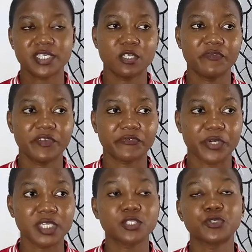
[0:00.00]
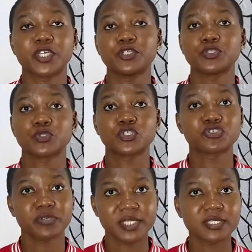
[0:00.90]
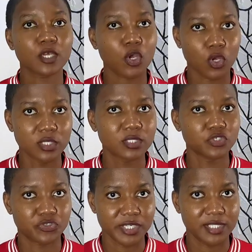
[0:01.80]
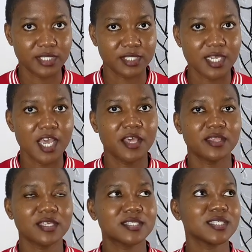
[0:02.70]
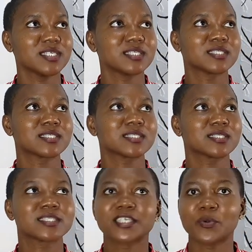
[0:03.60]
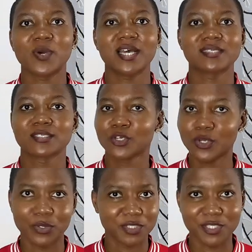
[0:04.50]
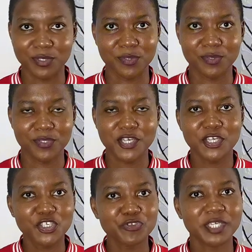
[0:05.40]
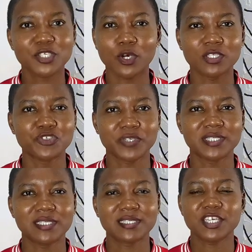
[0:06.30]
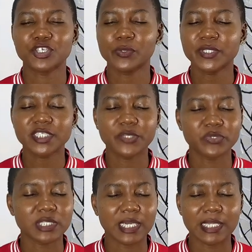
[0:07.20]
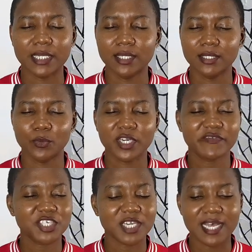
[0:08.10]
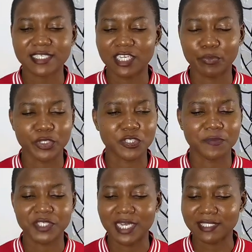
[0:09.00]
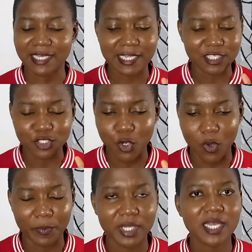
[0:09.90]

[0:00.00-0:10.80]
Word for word: personal favorite, you can do straight cut dresses. This is Serwaa's go-to straight cut dresses and she always keeps it clean. Whatever she has at the bottom, she has it at the top.